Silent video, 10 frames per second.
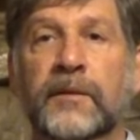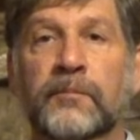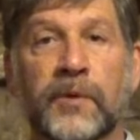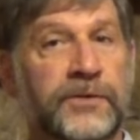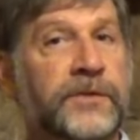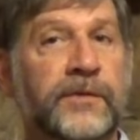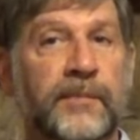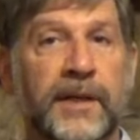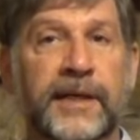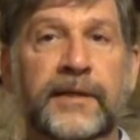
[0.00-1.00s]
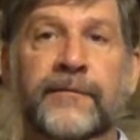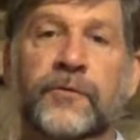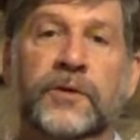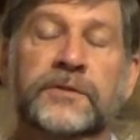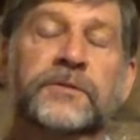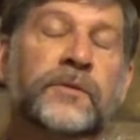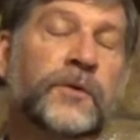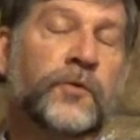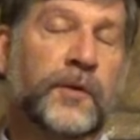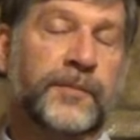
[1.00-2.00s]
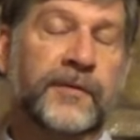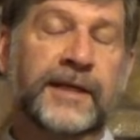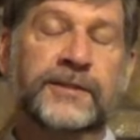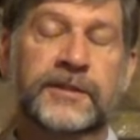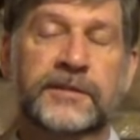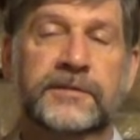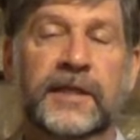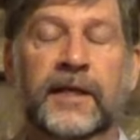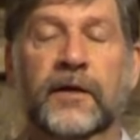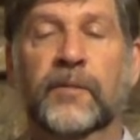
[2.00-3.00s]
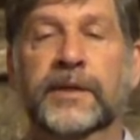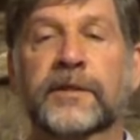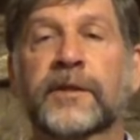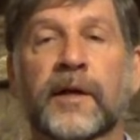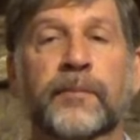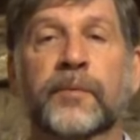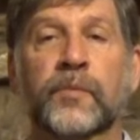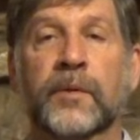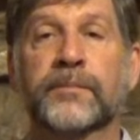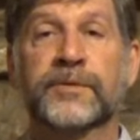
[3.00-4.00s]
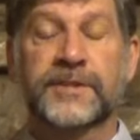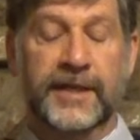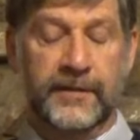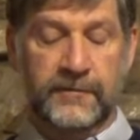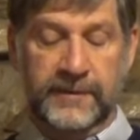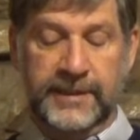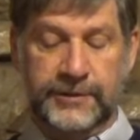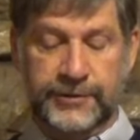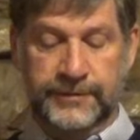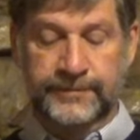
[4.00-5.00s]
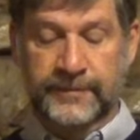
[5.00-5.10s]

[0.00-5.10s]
Most of the money, of course, is going to corporations and going to the upper 1% rich.